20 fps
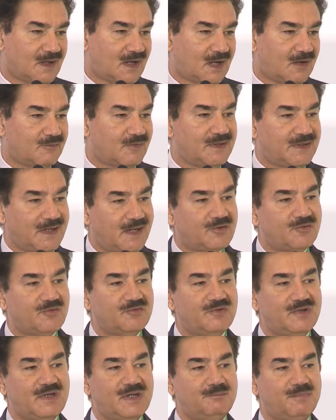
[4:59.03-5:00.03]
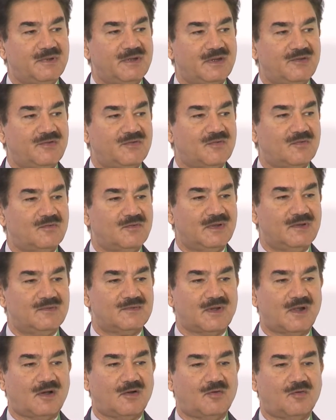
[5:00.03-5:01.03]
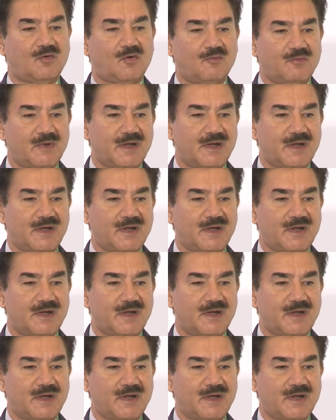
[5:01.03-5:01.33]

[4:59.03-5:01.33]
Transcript: Our debt to GDP ratio is now over